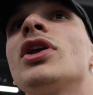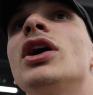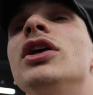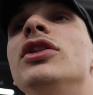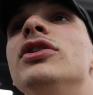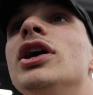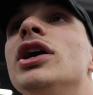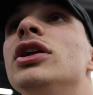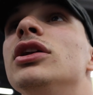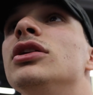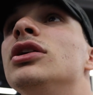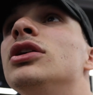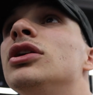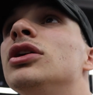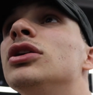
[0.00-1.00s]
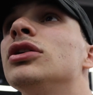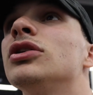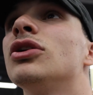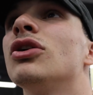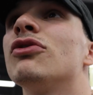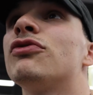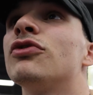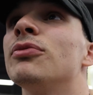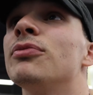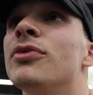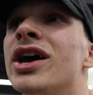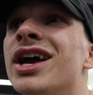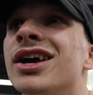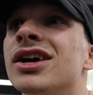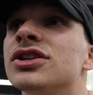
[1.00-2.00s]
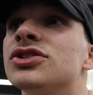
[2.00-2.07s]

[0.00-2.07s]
and then go from there.